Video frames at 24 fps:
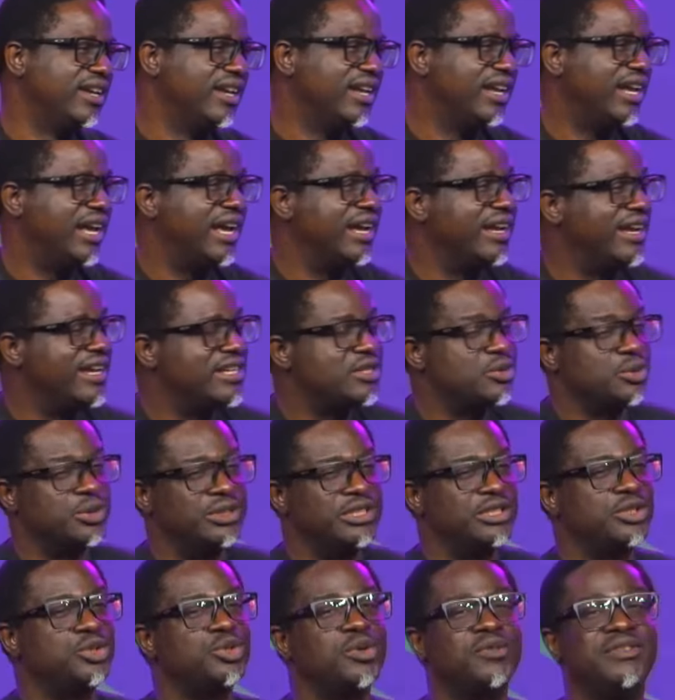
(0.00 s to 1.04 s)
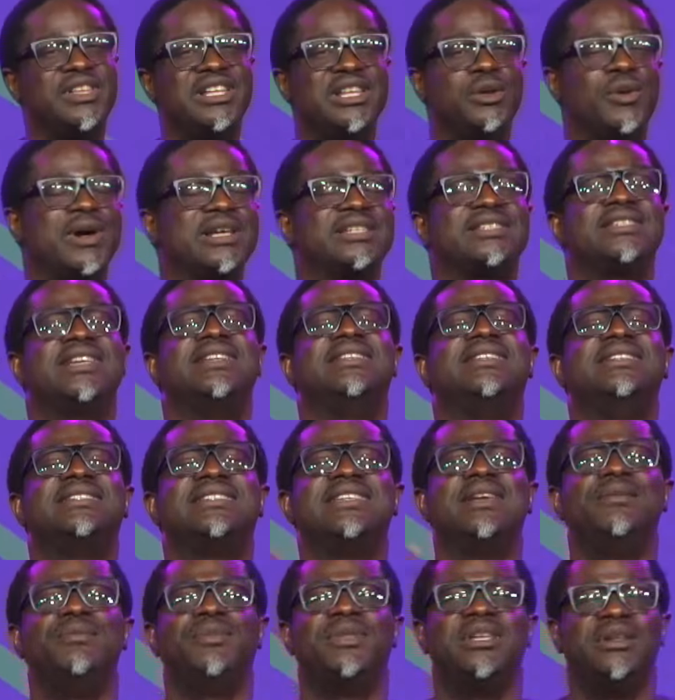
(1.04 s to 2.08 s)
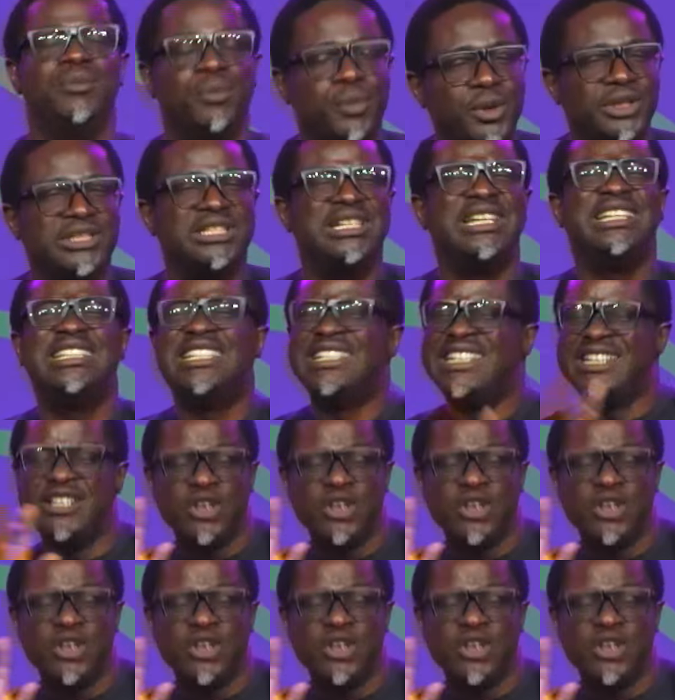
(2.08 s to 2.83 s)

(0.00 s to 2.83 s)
And guess what? The two of them, they were saying the same thing, but they didn't